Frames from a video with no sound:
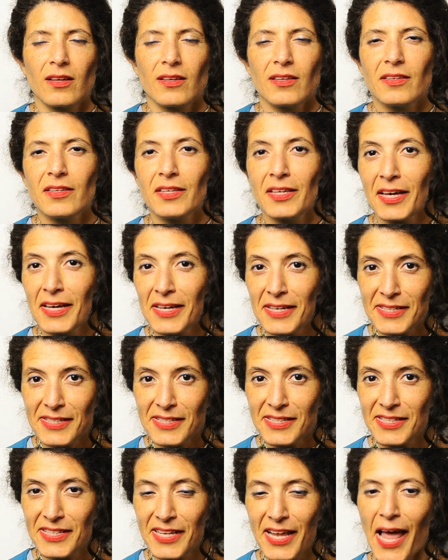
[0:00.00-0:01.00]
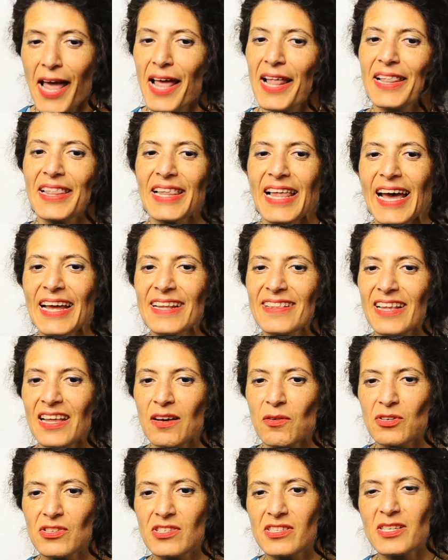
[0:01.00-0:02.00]
Yes, light
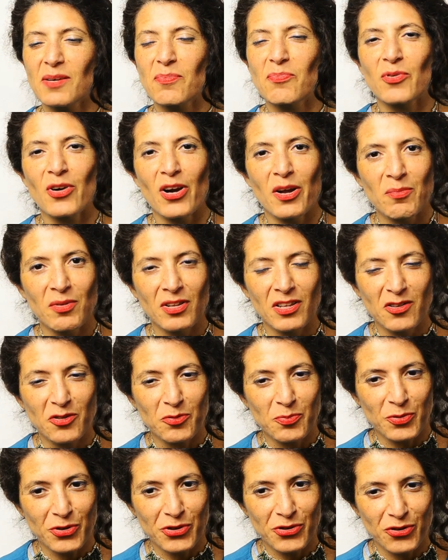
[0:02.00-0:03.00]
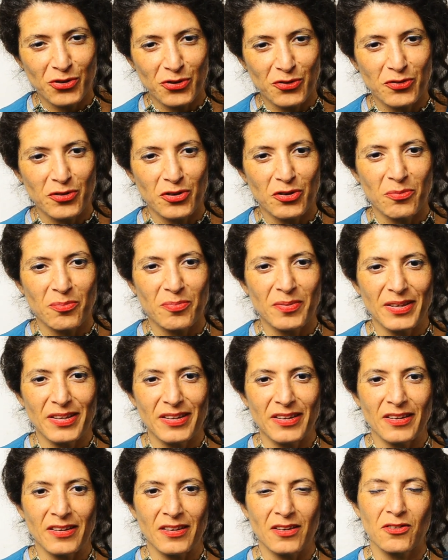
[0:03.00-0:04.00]
language is a primal expression of your
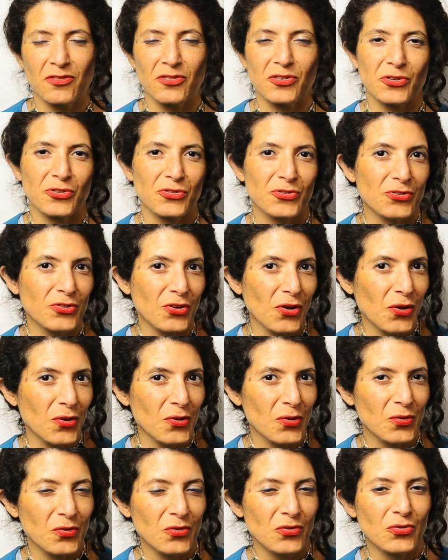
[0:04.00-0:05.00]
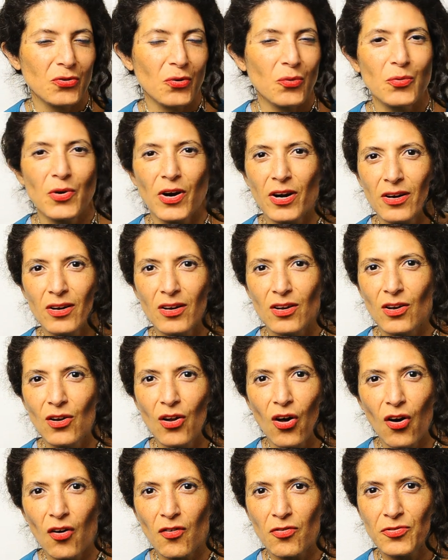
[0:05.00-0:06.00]
being, of your soul. So we're
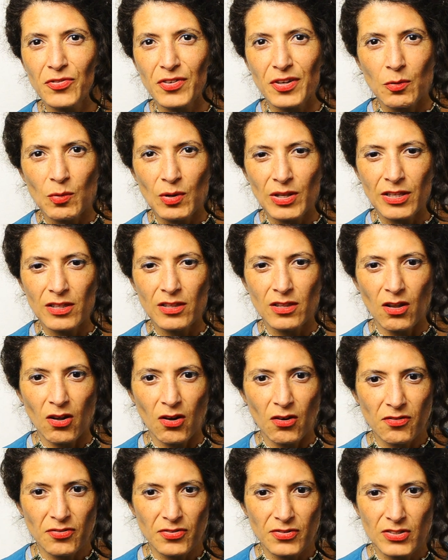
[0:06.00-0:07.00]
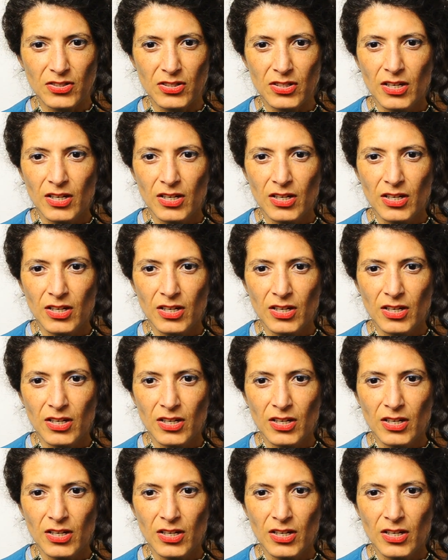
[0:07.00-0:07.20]
loved, equally loved.